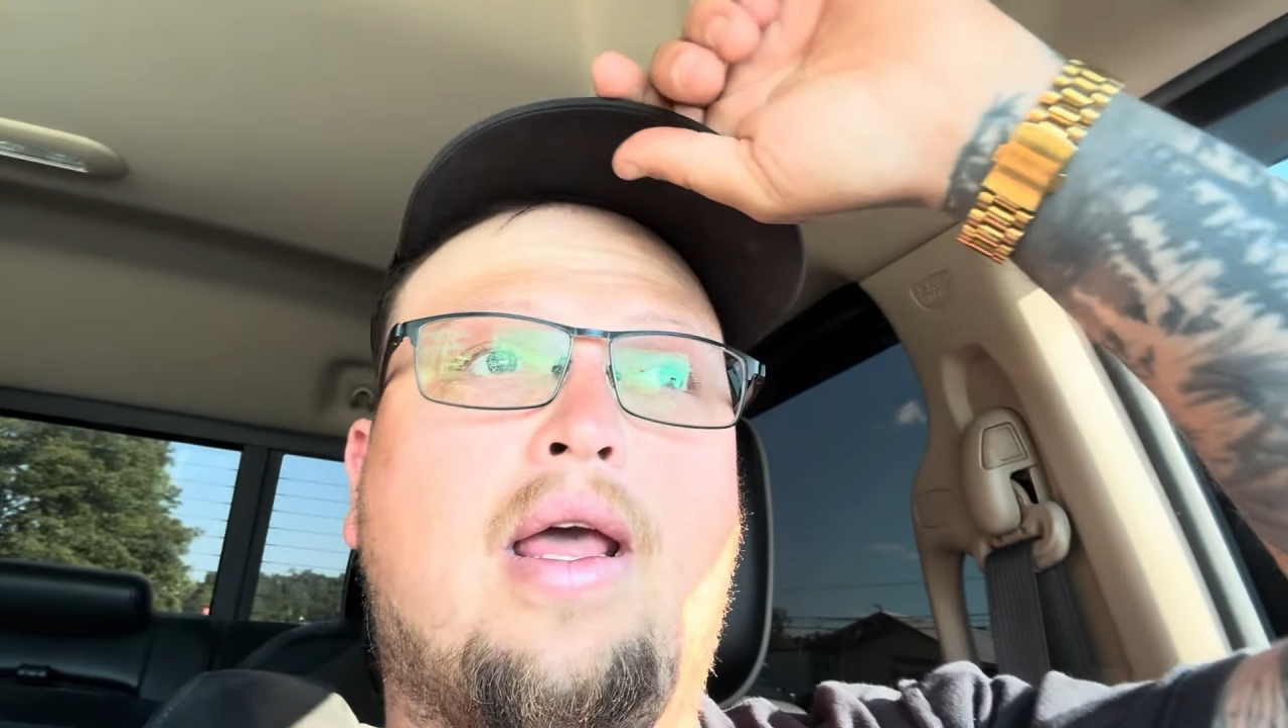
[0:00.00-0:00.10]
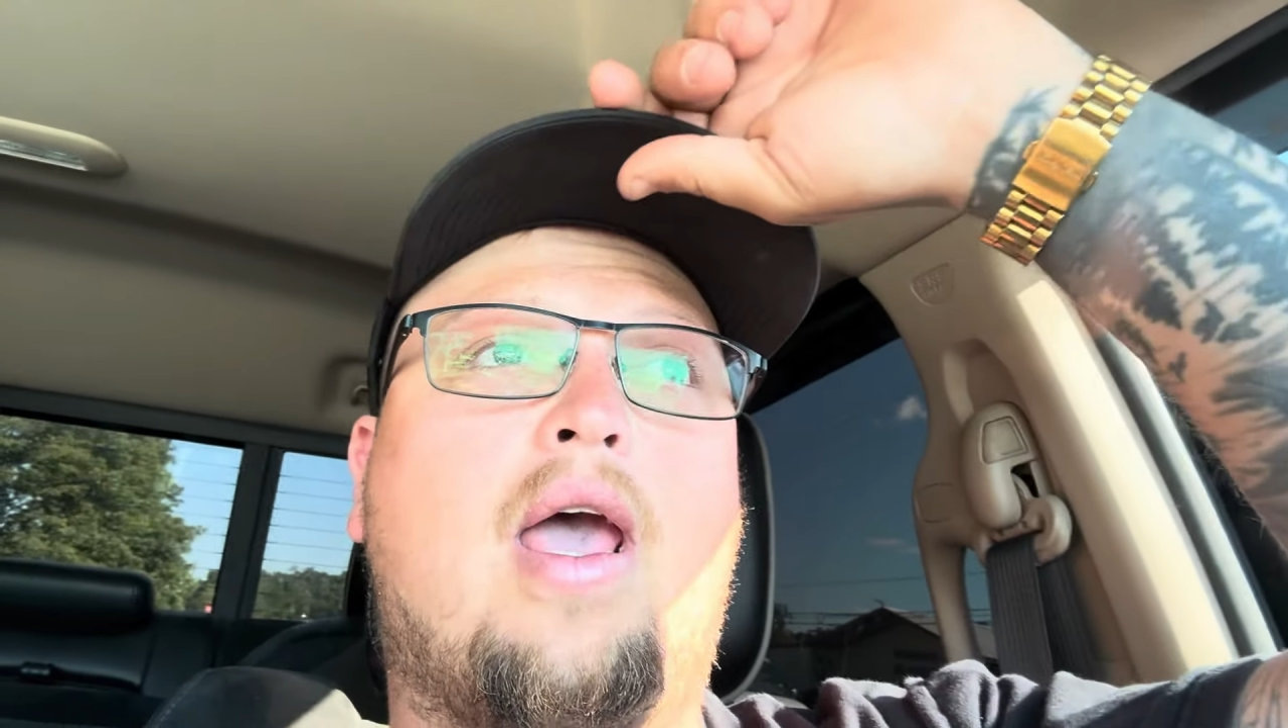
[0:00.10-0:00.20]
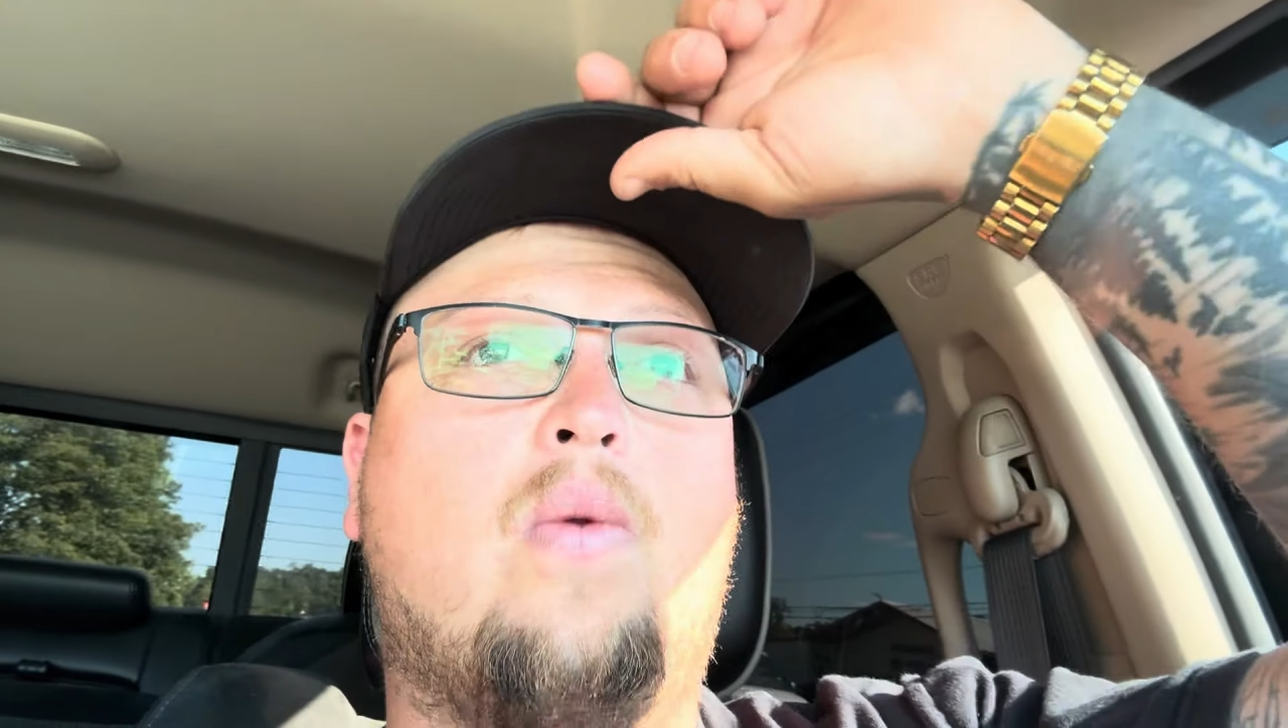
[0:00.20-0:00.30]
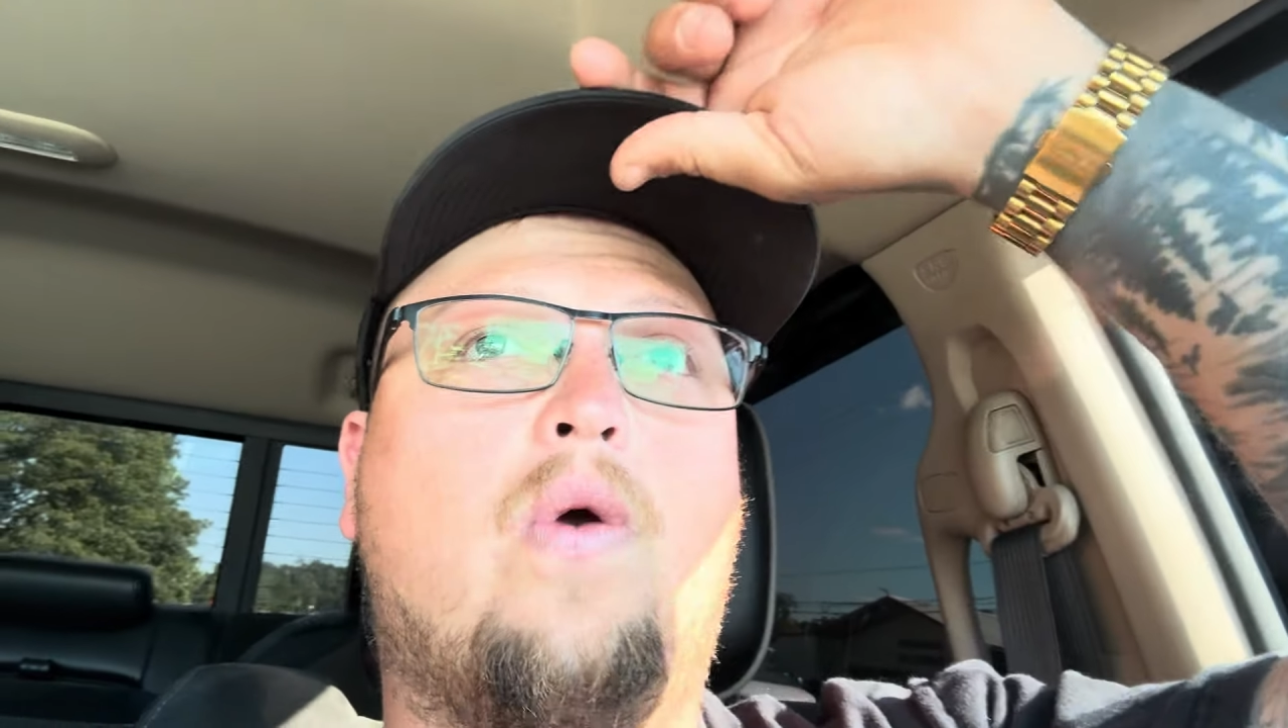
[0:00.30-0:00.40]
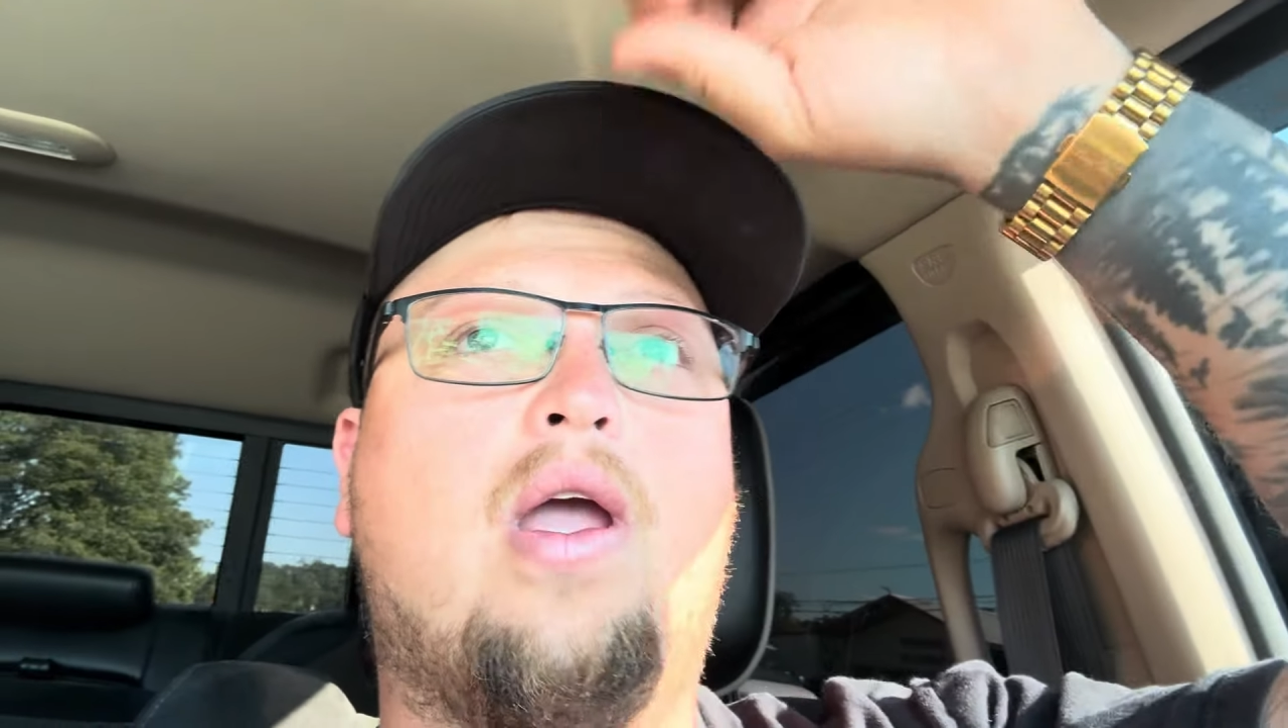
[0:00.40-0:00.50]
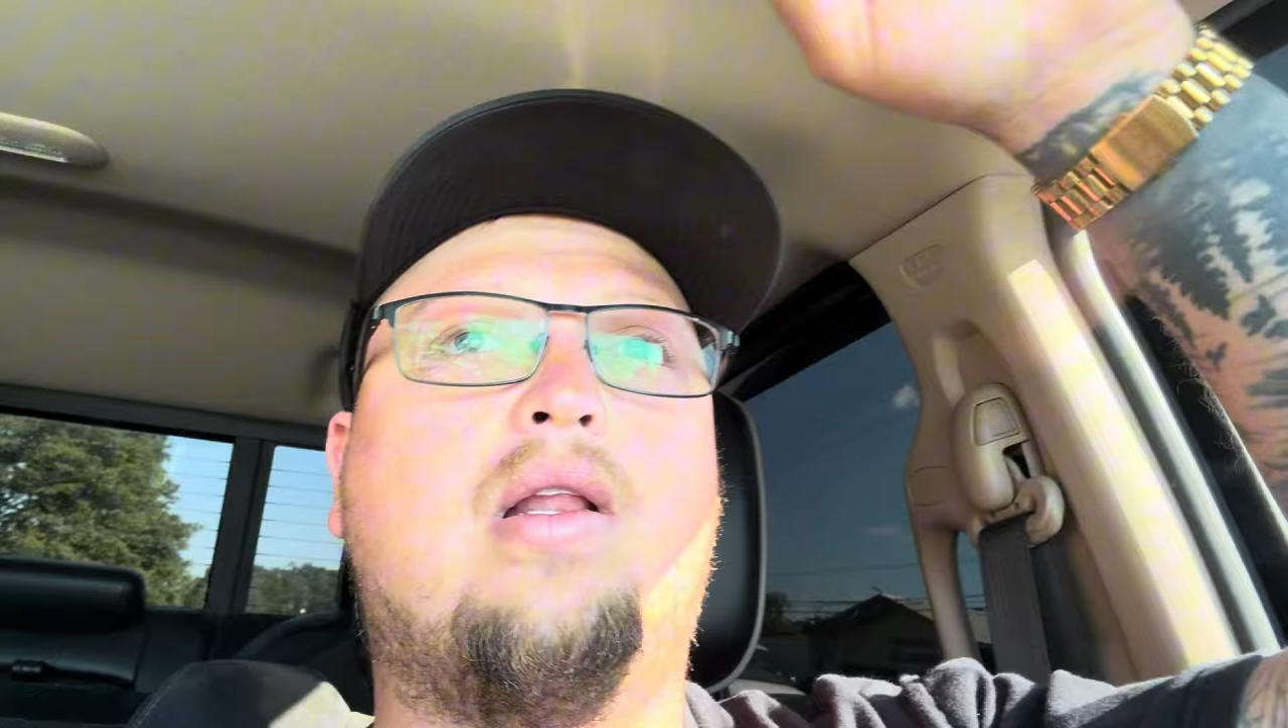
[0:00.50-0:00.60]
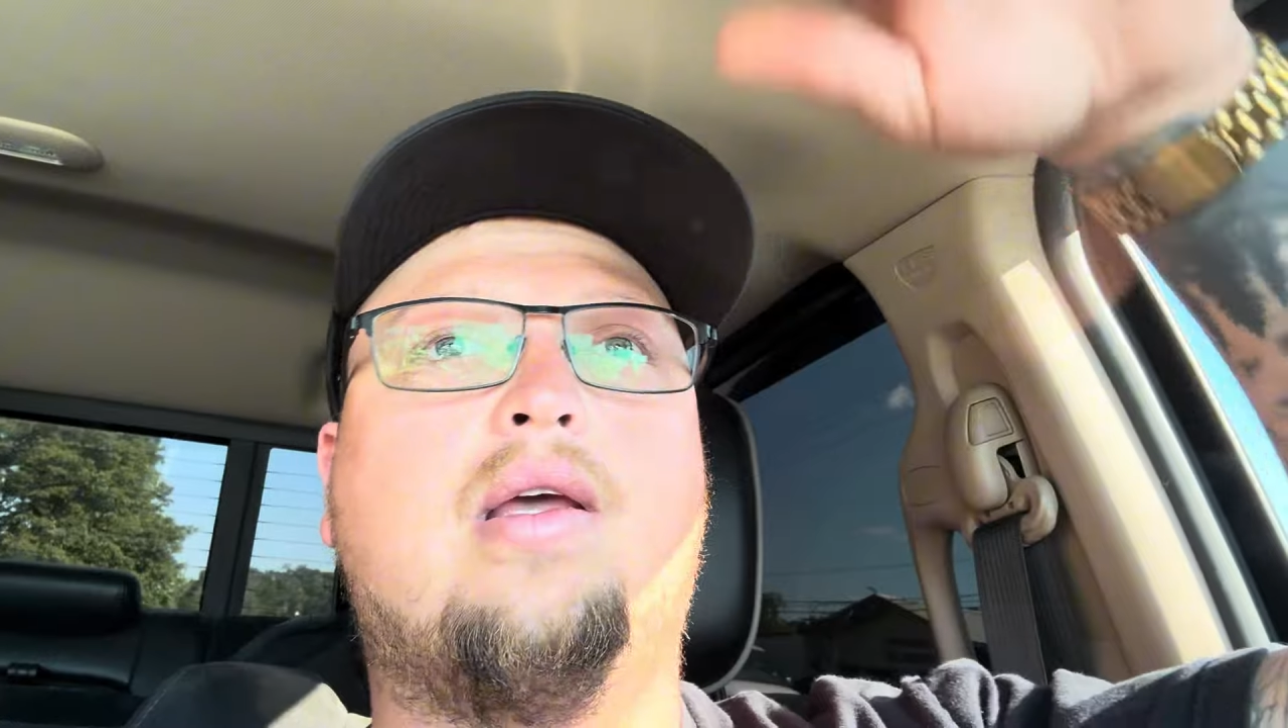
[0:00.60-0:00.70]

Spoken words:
headway to